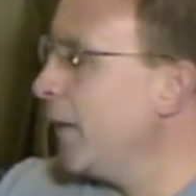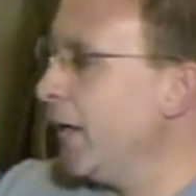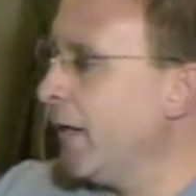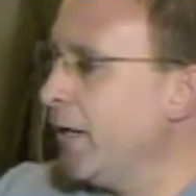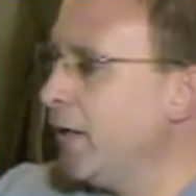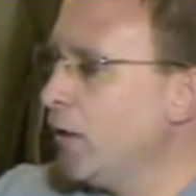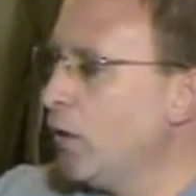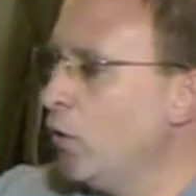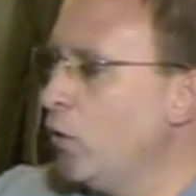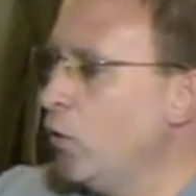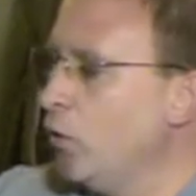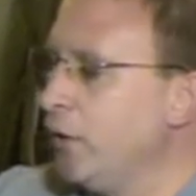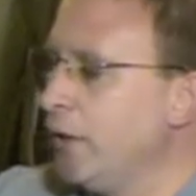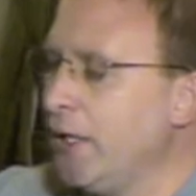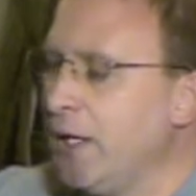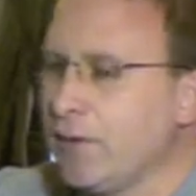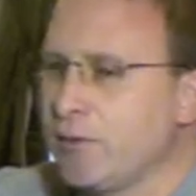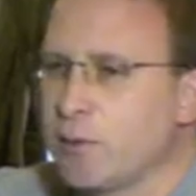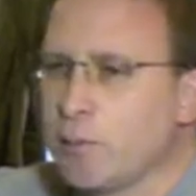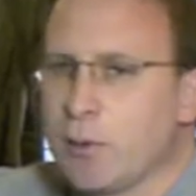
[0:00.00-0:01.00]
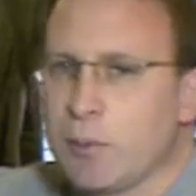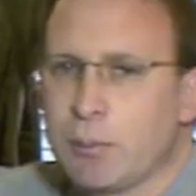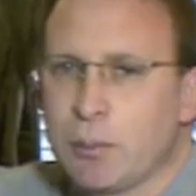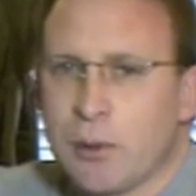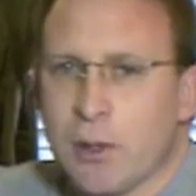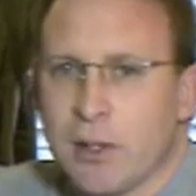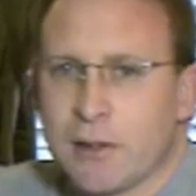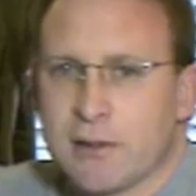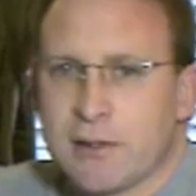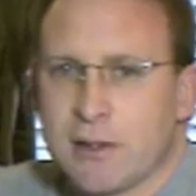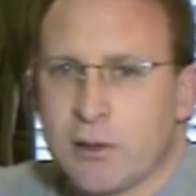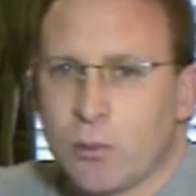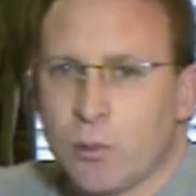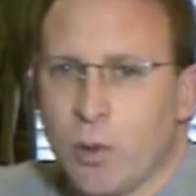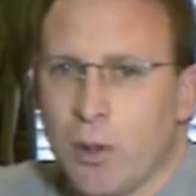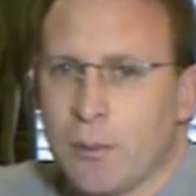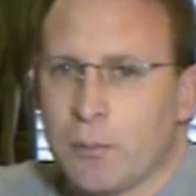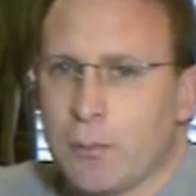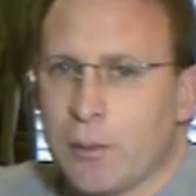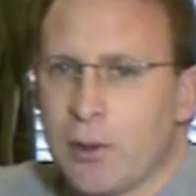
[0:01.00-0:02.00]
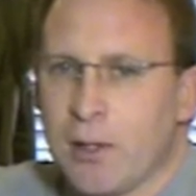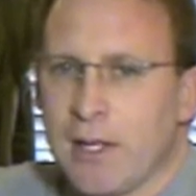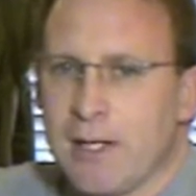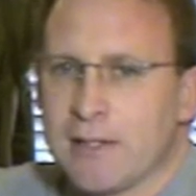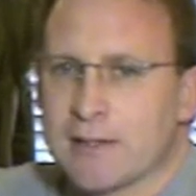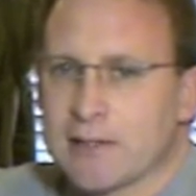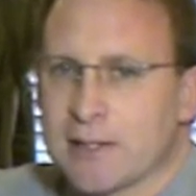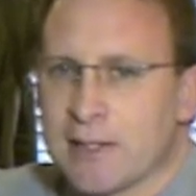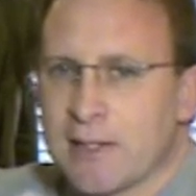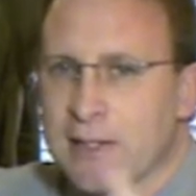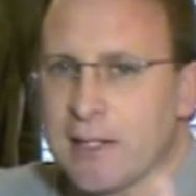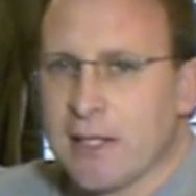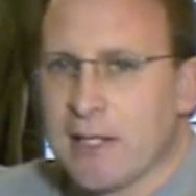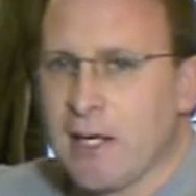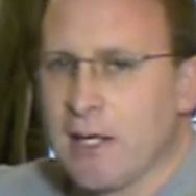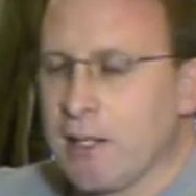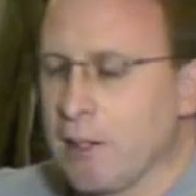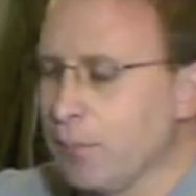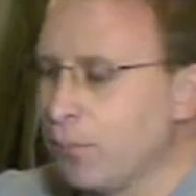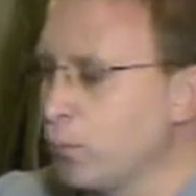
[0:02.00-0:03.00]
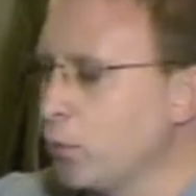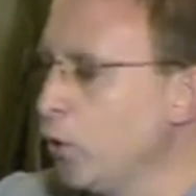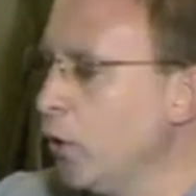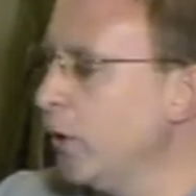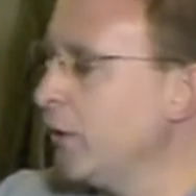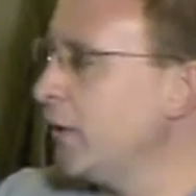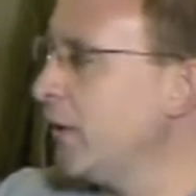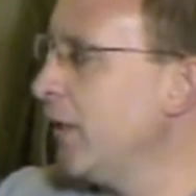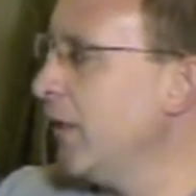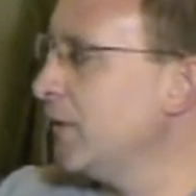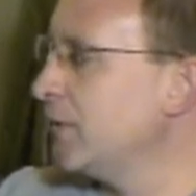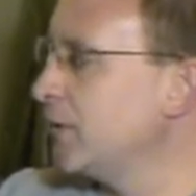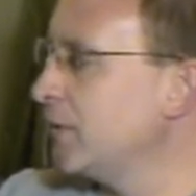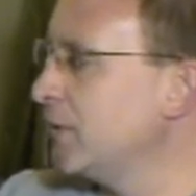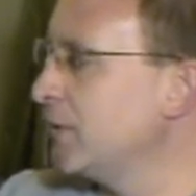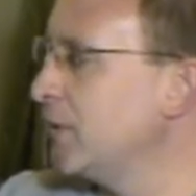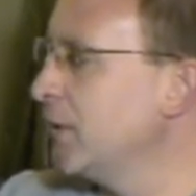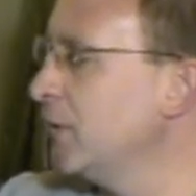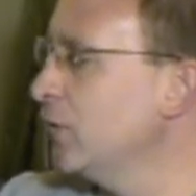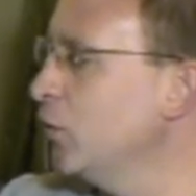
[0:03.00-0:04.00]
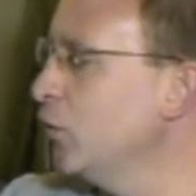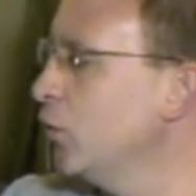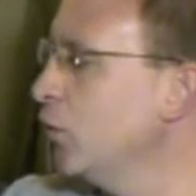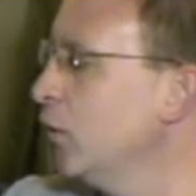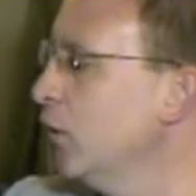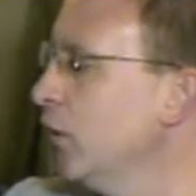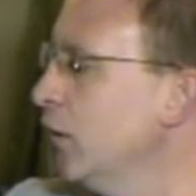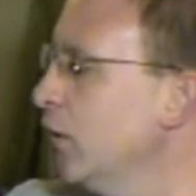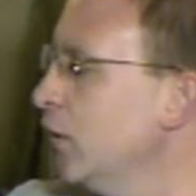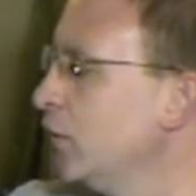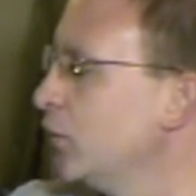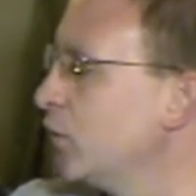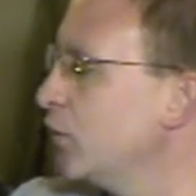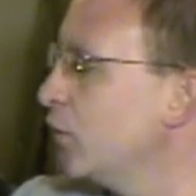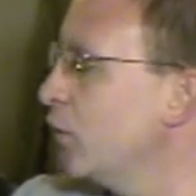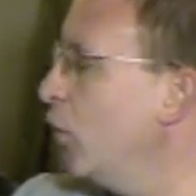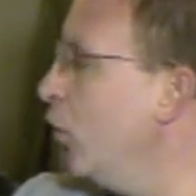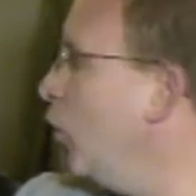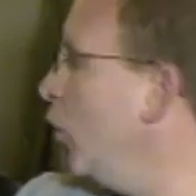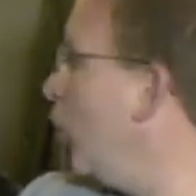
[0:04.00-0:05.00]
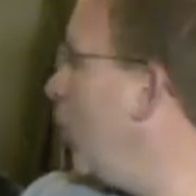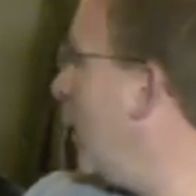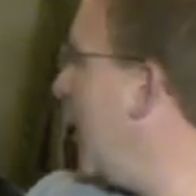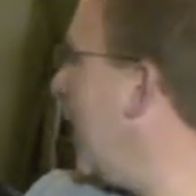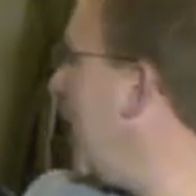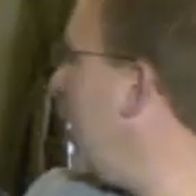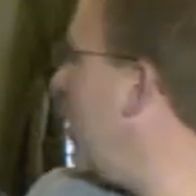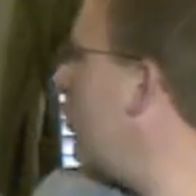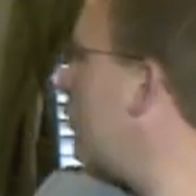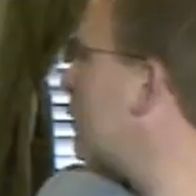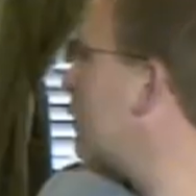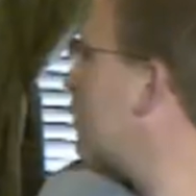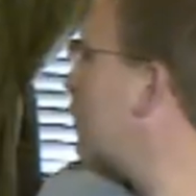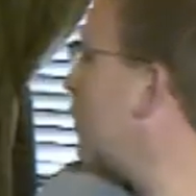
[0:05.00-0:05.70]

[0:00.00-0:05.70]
that only have to be plugged in one place, and then they kind of broadcast the signal to the whole house.